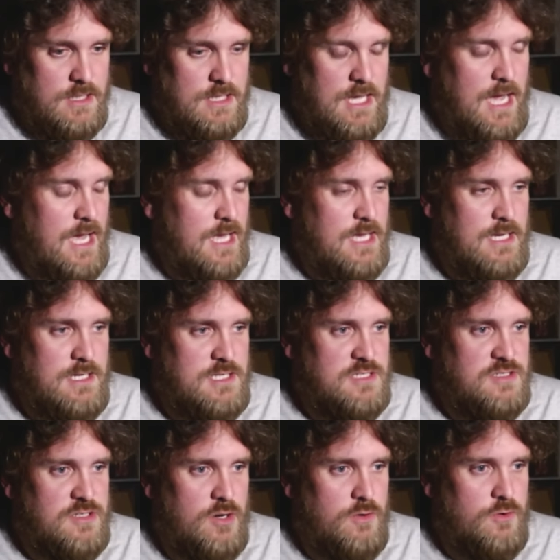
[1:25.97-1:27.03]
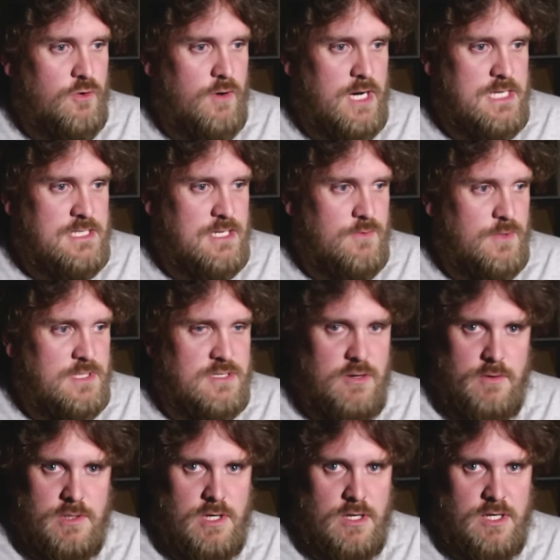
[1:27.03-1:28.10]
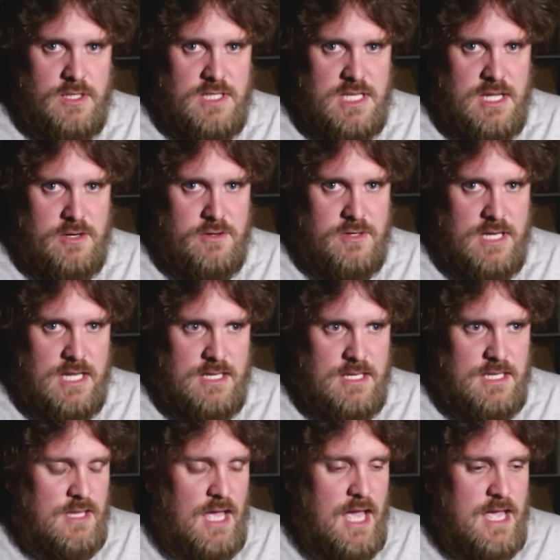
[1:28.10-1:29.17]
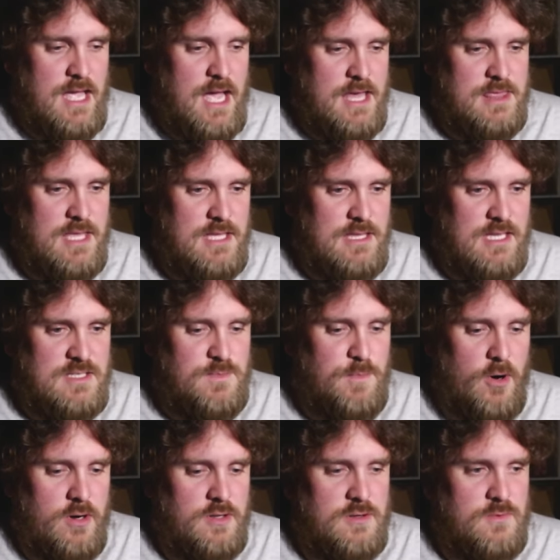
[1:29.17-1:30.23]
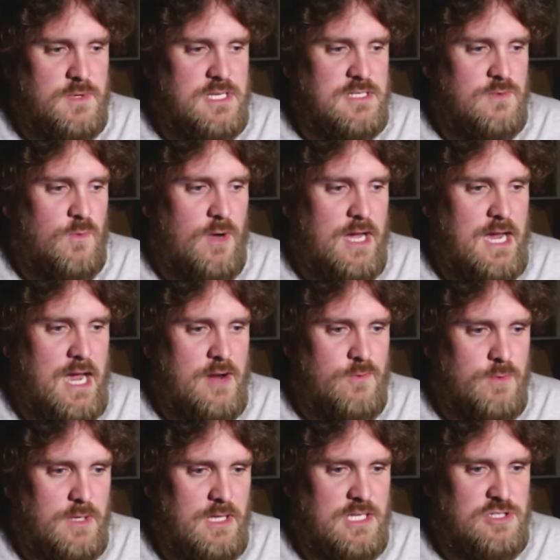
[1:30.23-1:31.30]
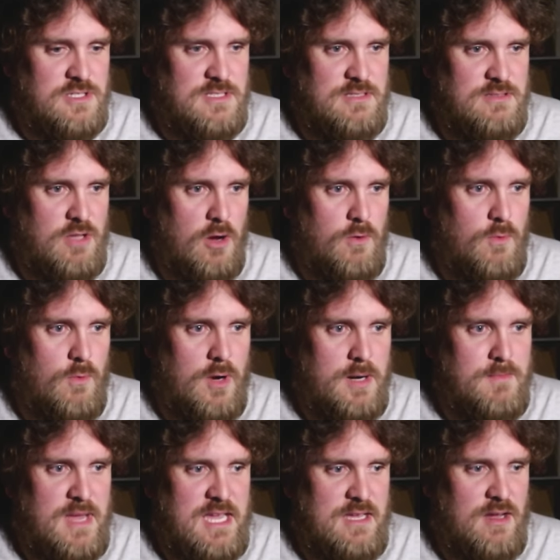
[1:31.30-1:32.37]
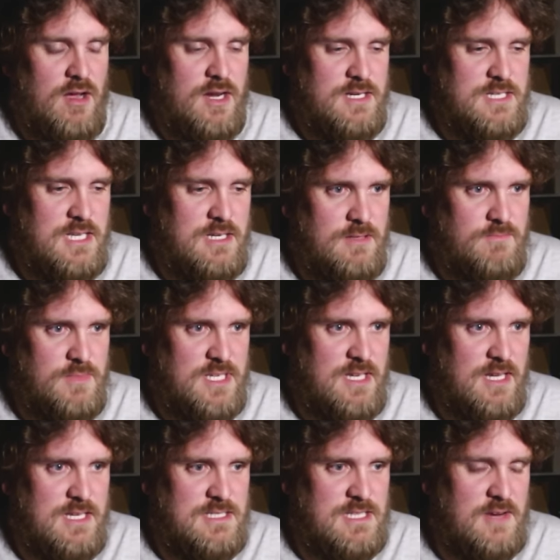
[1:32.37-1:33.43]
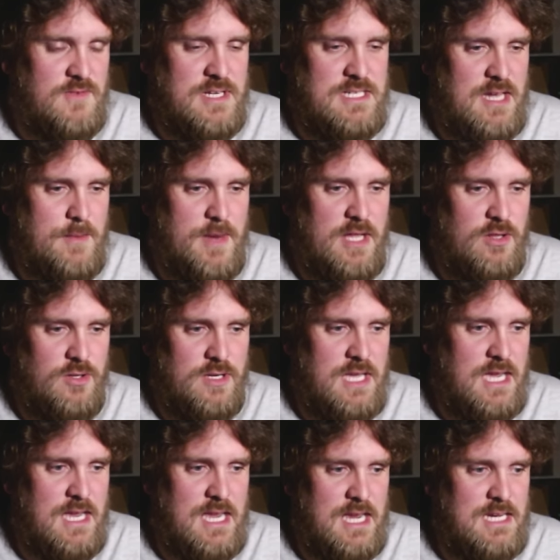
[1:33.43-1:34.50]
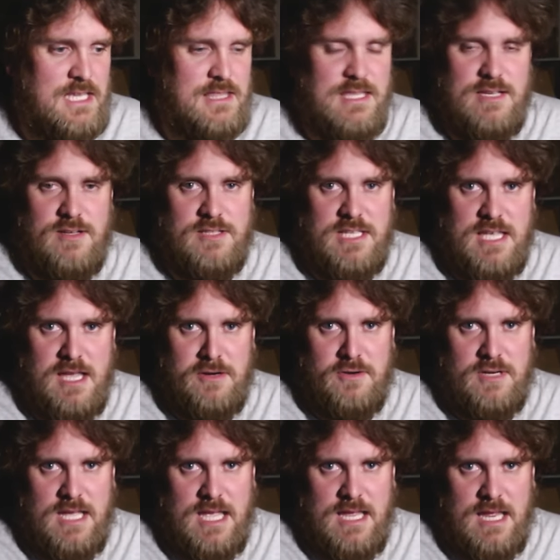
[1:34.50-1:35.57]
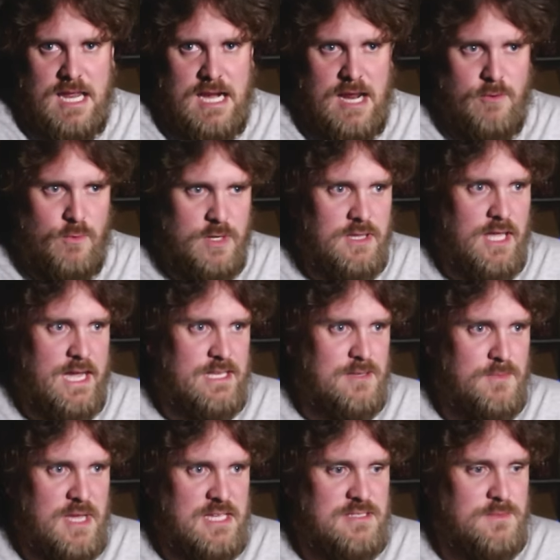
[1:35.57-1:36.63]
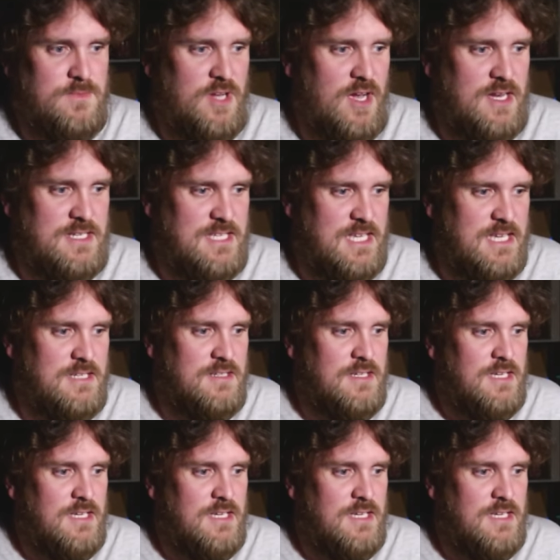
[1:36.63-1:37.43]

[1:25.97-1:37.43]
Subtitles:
Yeah, it is so crazy what's going on the internet. I think that's part of the reason why I really just don't want to make content, because every time I look at anything on the internet and I would like to make some content,